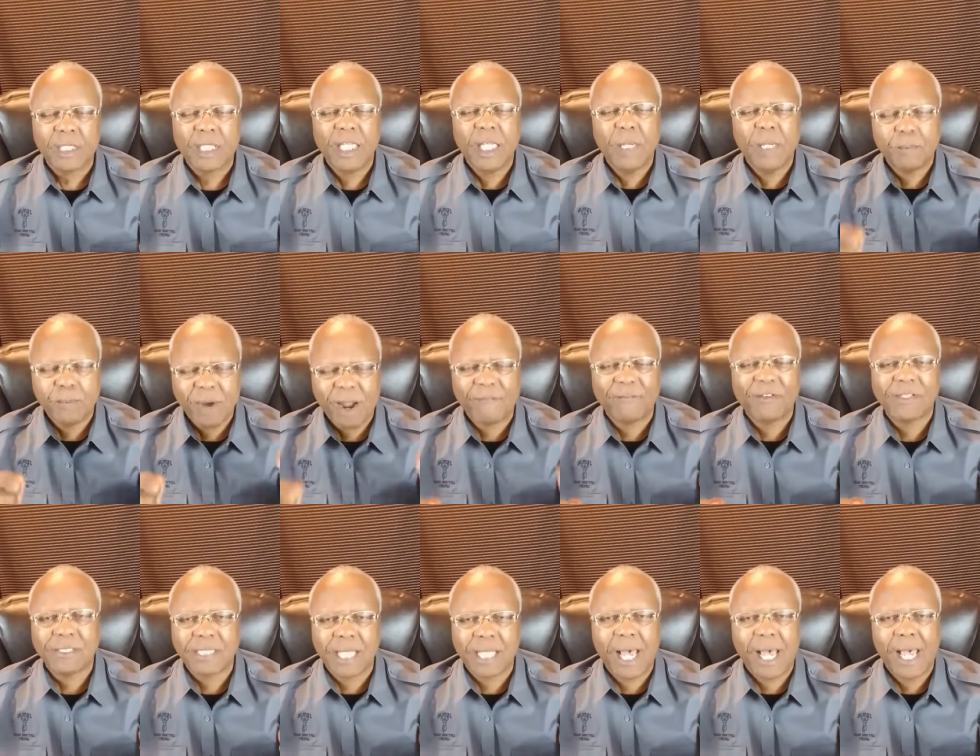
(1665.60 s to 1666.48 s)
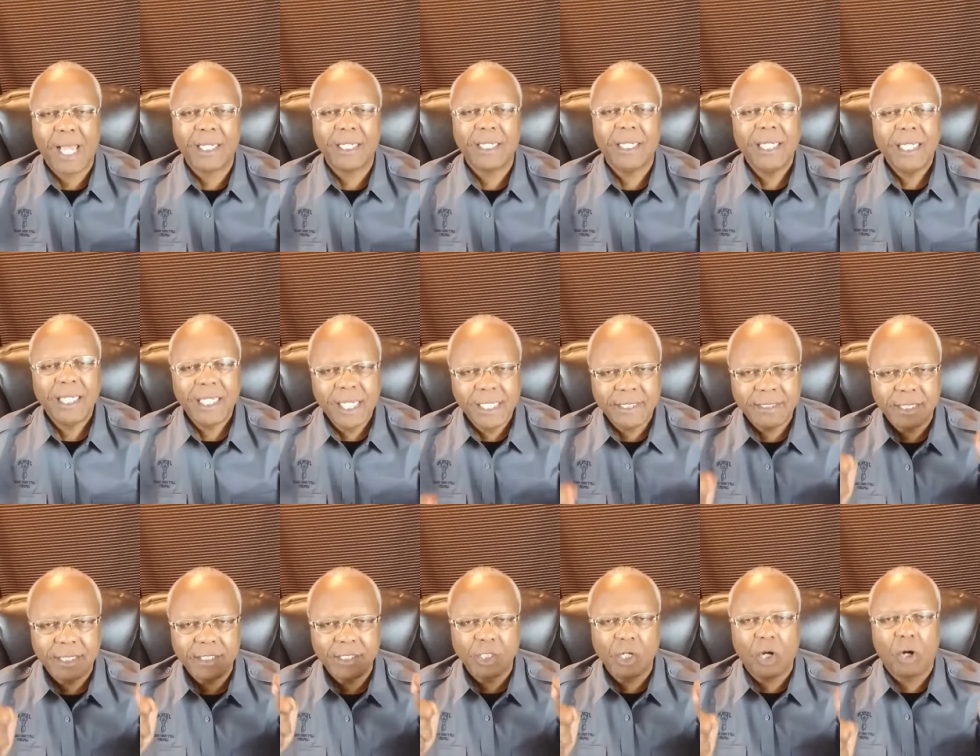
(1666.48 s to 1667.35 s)
he prophesied. He
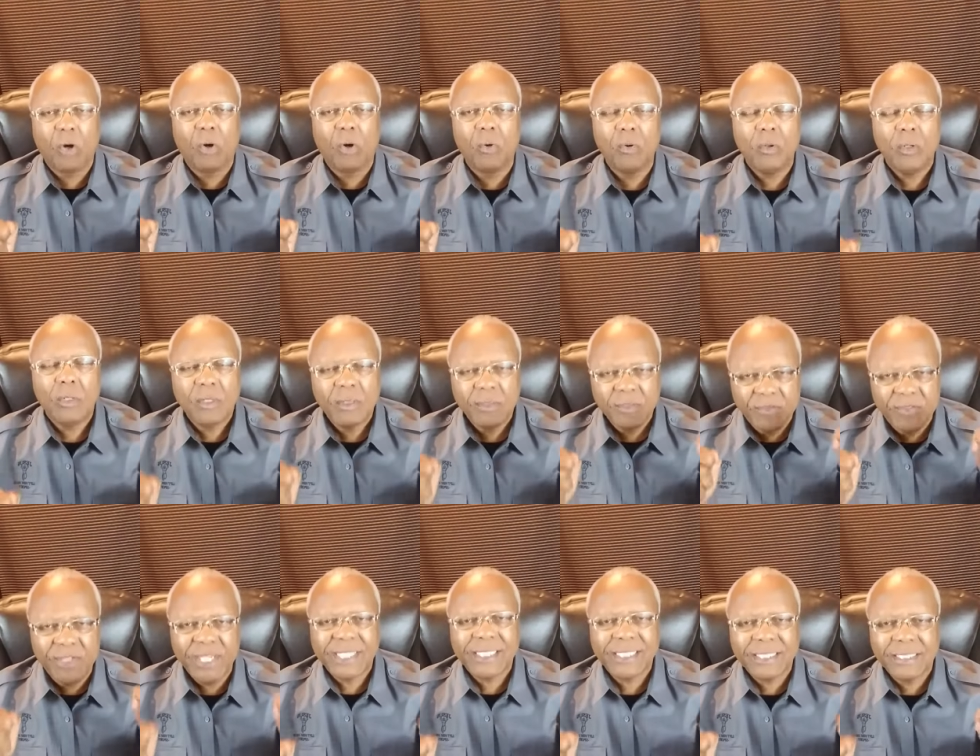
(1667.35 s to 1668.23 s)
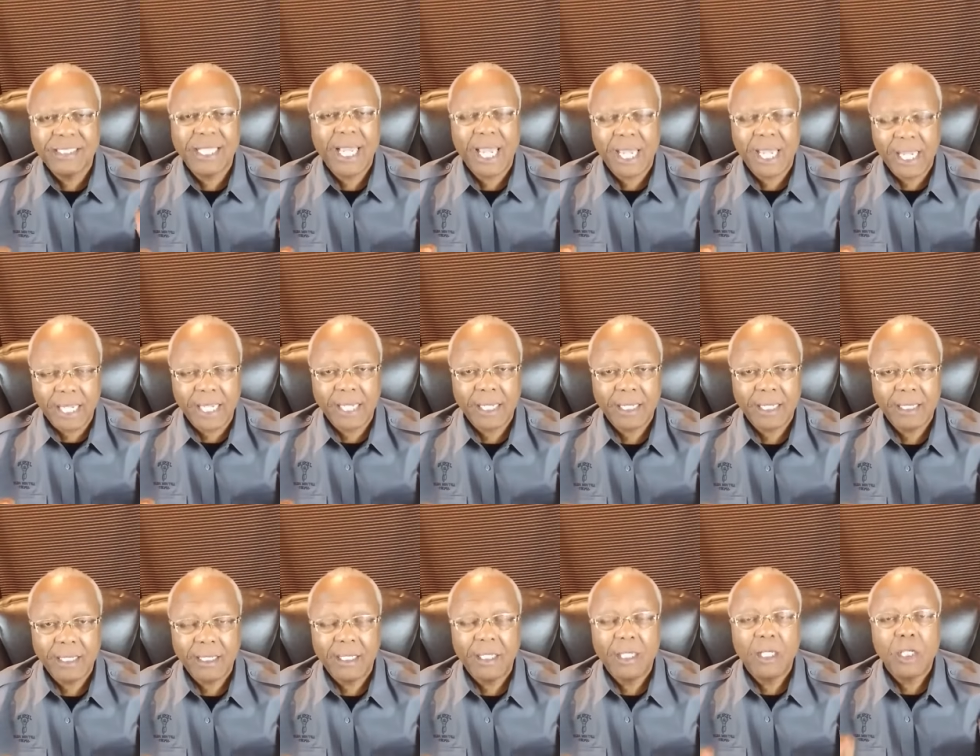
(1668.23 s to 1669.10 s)
said, No, this day
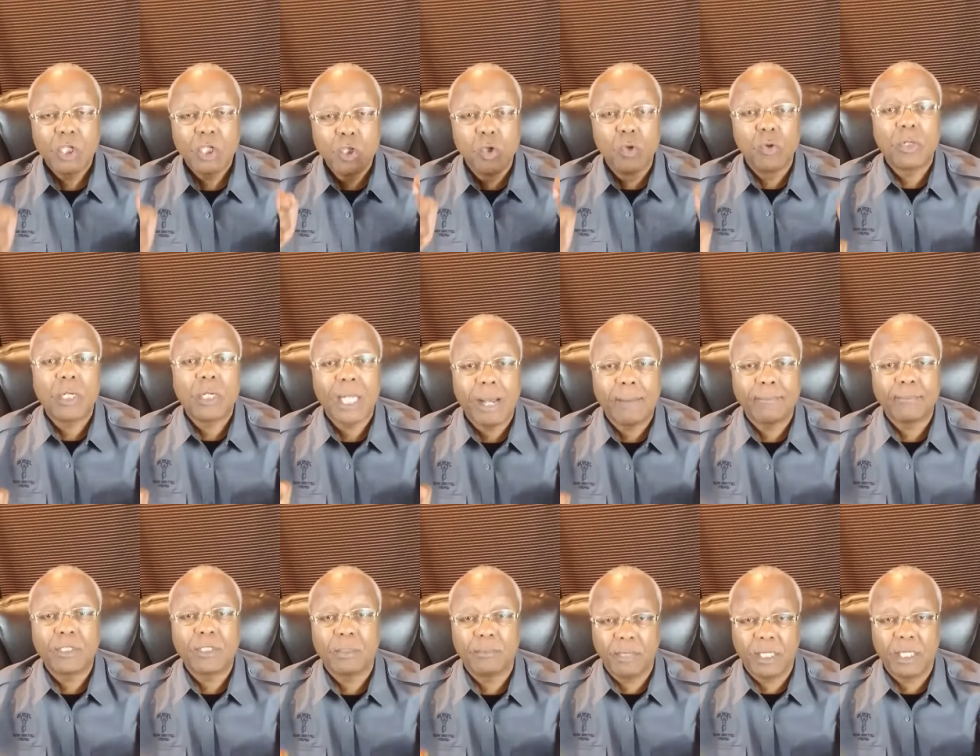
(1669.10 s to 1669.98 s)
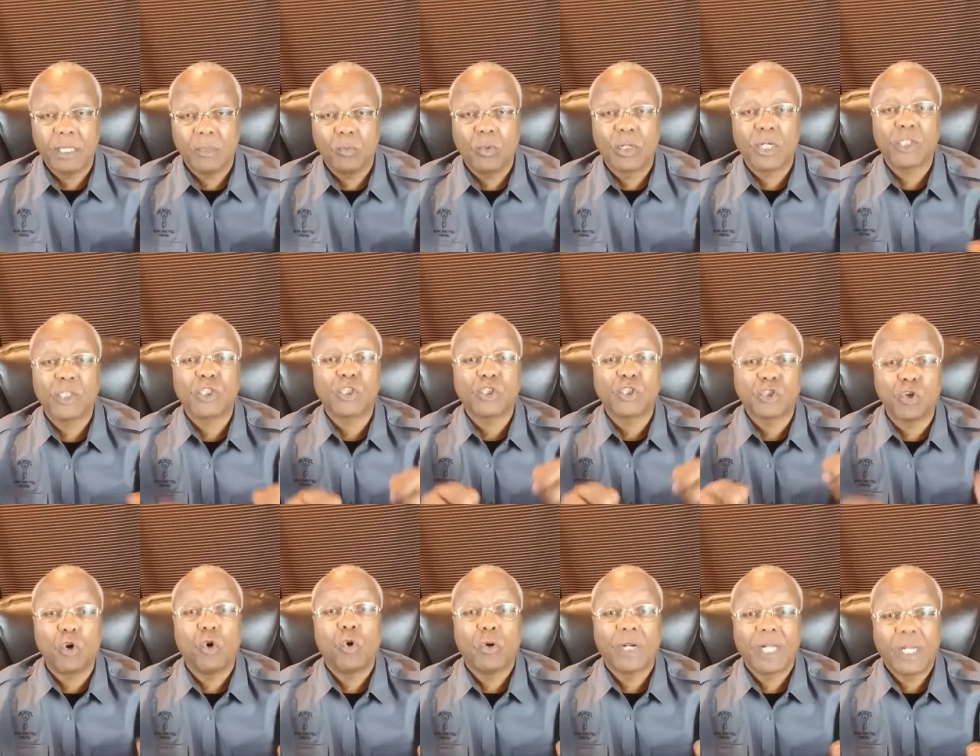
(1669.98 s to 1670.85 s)
you come to me with a
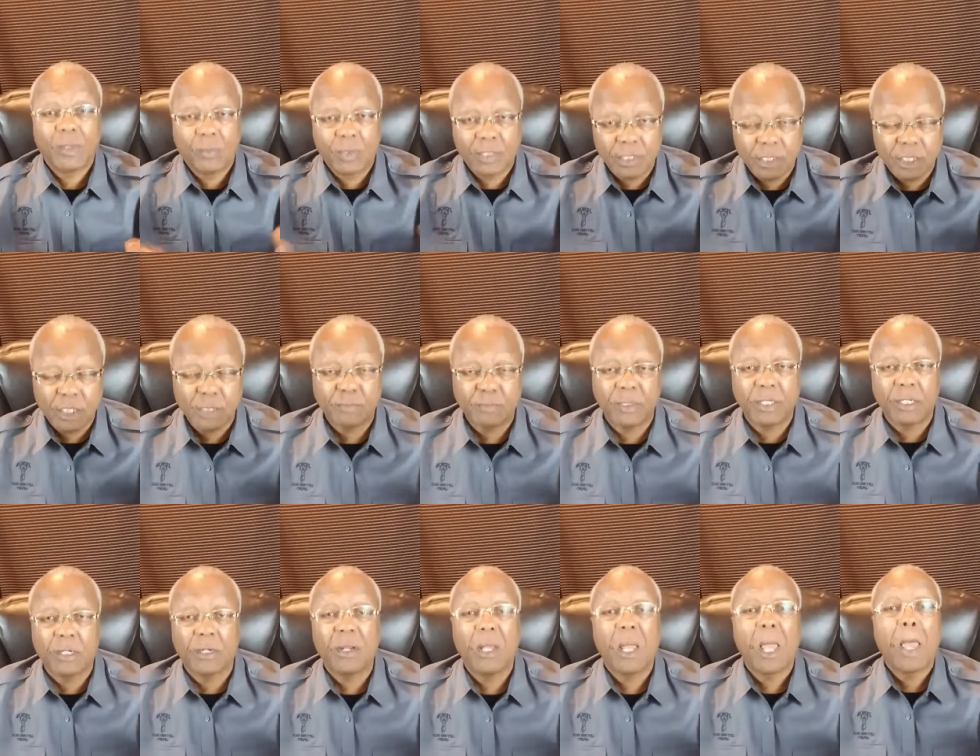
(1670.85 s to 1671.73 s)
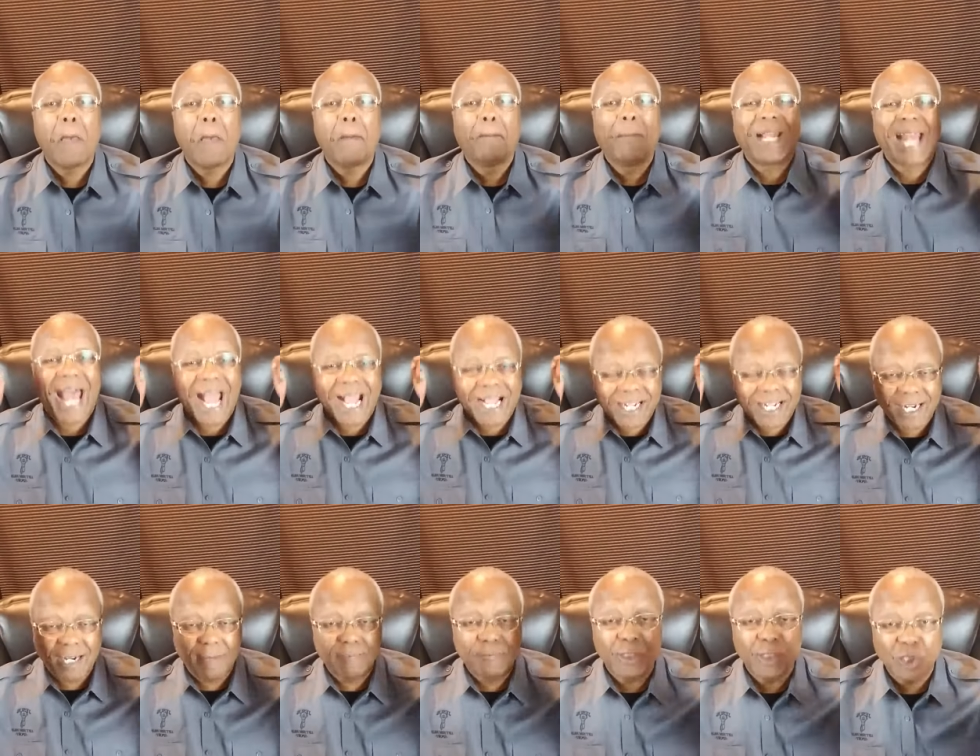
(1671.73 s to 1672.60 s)
sword and with a spear, but I
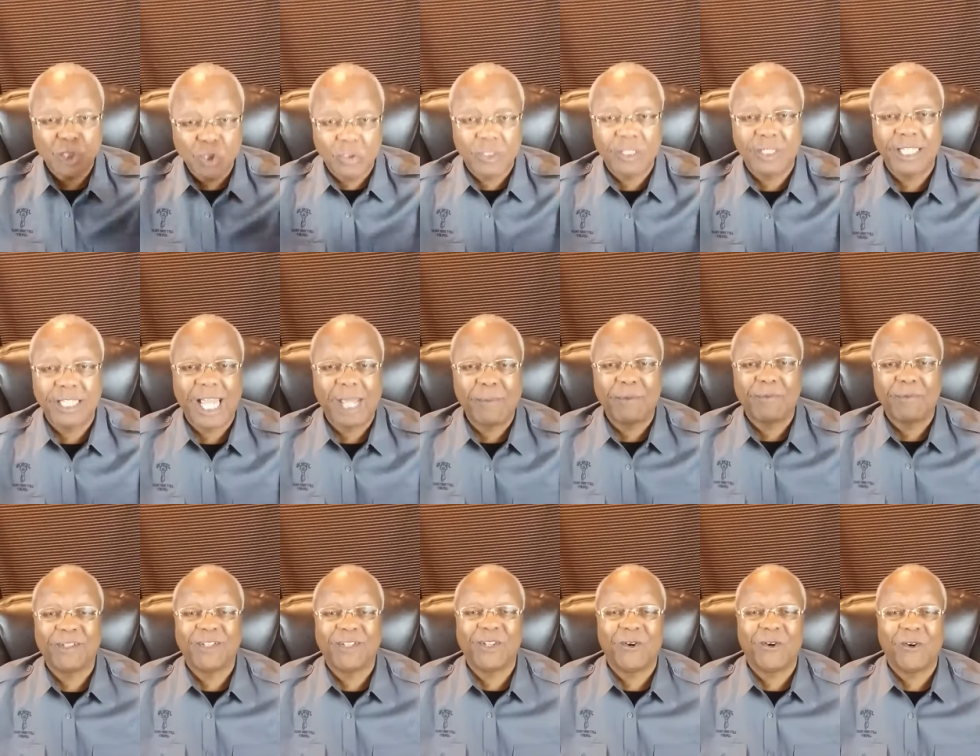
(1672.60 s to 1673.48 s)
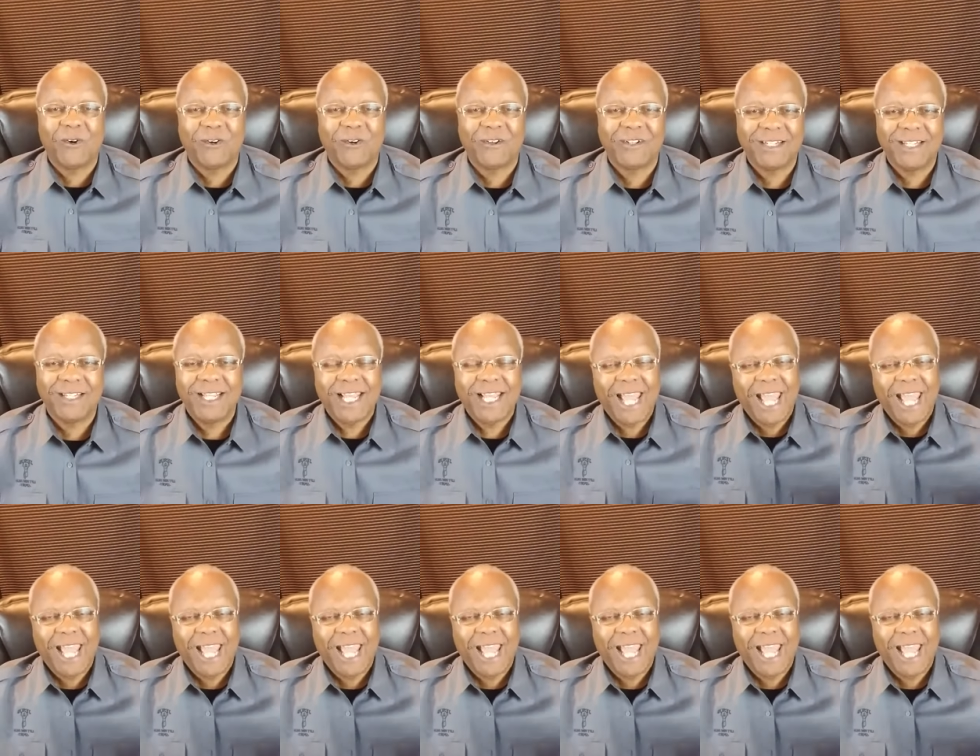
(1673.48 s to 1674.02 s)
come to you in the name of the Lord.